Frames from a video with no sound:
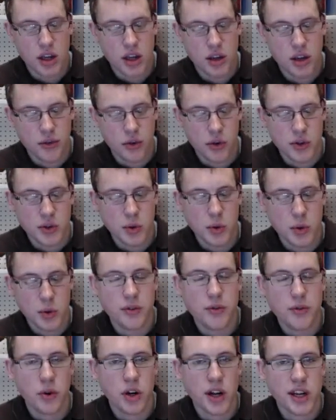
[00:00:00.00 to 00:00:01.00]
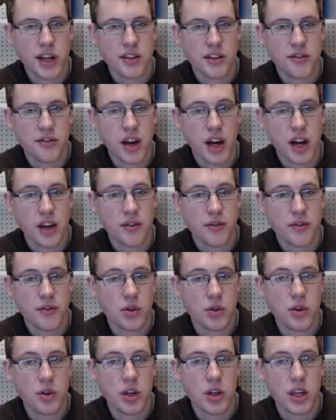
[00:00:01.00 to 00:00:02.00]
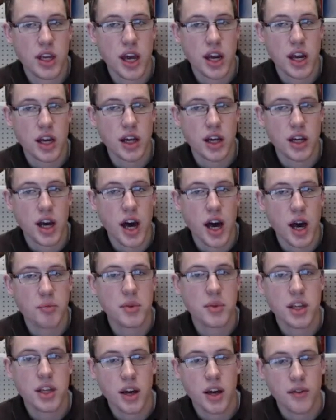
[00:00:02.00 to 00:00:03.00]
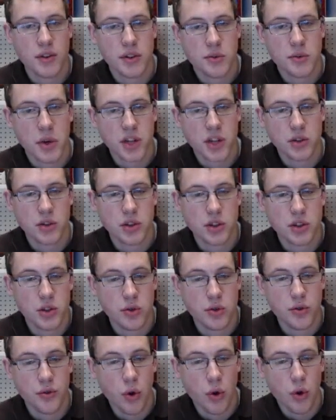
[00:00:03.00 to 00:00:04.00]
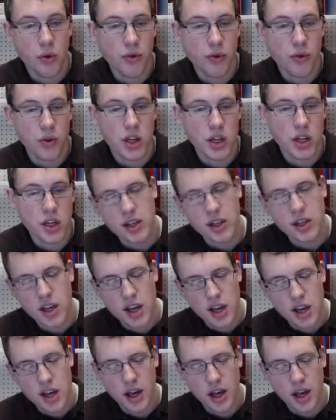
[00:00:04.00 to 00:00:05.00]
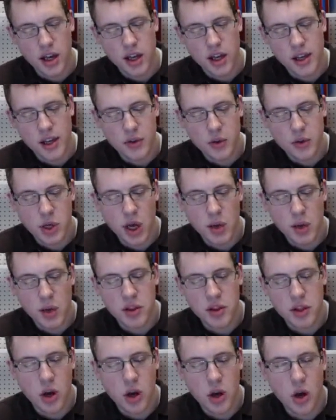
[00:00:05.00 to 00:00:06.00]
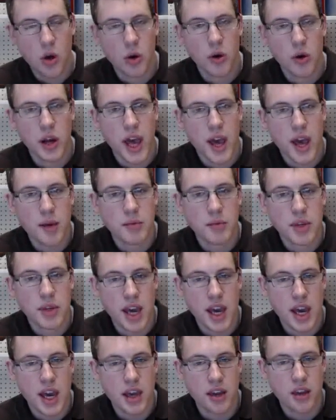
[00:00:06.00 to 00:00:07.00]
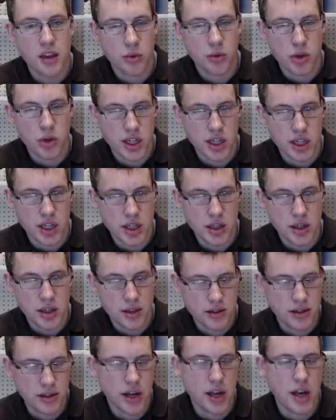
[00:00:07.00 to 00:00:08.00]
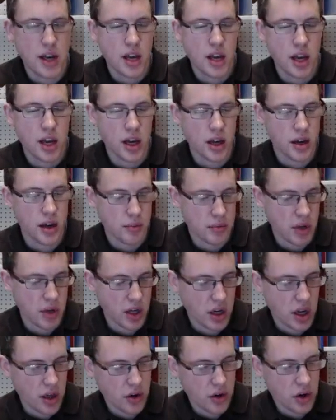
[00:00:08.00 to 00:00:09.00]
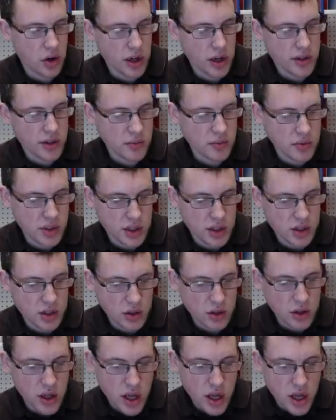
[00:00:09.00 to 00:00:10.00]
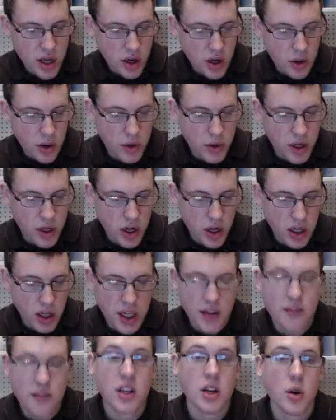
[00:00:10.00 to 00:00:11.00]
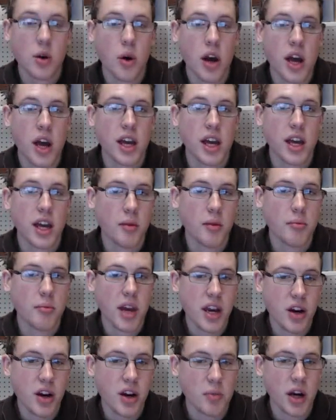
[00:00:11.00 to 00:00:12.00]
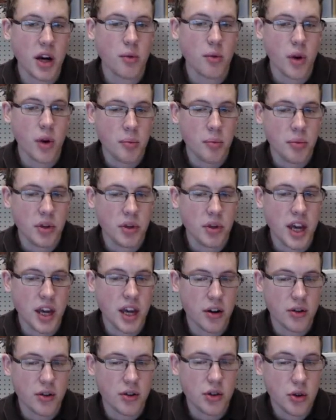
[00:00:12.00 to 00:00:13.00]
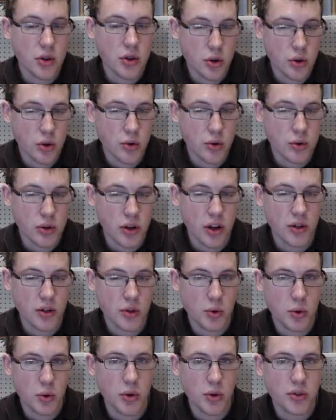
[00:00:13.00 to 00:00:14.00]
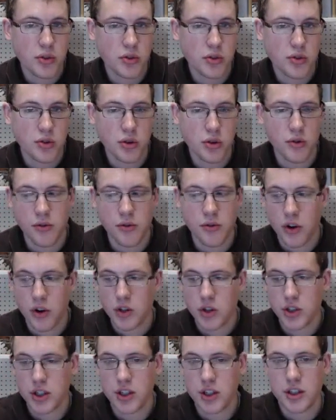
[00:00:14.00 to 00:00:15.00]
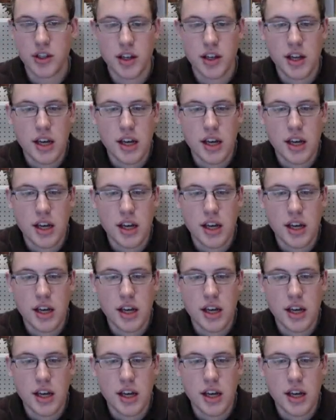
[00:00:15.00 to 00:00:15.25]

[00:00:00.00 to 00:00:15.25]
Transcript: for $24.95, you can get a copy of the special issue for free if you type in the code MK3D. Another awesome deal, we are giving away a MakerBot Replicator 2, a dual extruder version.